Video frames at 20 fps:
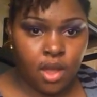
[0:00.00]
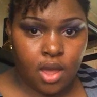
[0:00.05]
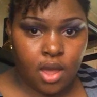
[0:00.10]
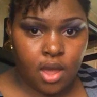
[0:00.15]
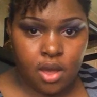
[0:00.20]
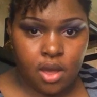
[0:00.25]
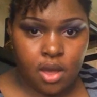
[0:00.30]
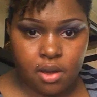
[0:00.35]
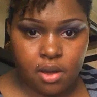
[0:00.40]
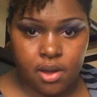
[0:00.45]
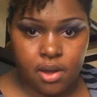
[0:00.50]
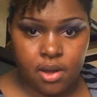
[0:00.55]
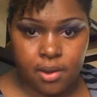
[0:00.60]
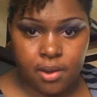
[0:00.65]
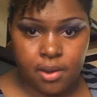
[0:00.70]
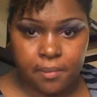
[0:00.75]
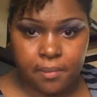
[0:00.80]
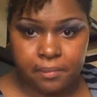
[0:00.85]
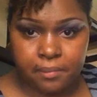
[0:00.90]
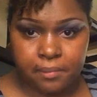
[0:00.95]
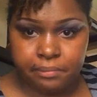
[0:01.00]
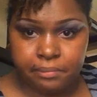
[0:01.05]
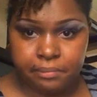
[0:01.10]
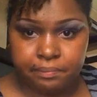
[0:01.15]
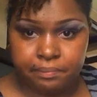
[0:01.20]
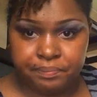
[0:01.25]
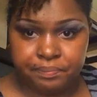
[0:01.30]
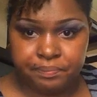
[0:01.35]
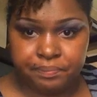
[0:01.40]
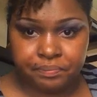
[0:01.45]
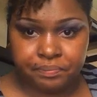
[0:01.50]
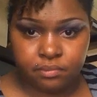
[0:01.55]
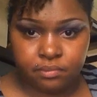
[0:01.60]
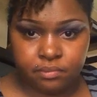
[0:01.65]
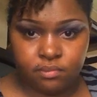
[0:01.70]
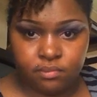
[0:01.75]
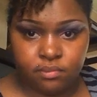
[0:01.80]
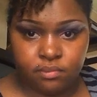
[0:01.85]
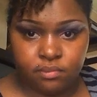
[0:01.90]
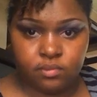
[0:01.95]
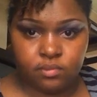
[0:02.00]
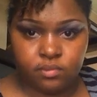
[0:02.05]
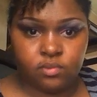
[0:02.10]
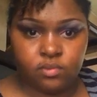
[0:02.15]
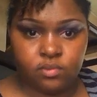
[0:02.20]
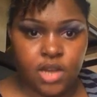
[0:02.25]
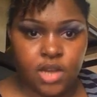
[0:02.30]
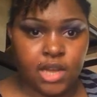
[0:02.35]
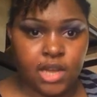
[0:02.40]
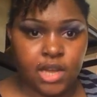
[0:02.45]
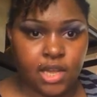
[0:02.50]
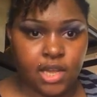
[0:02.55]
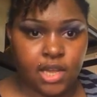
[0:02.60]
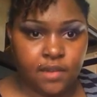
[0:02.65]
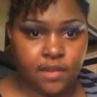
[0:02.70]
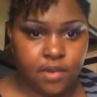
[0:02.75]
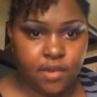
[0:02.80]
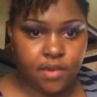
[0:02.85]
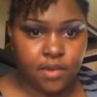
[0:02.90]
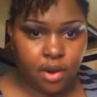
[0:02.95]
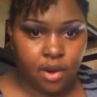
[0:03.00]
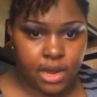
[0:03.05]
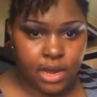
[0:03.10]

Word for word: Um, I can give you her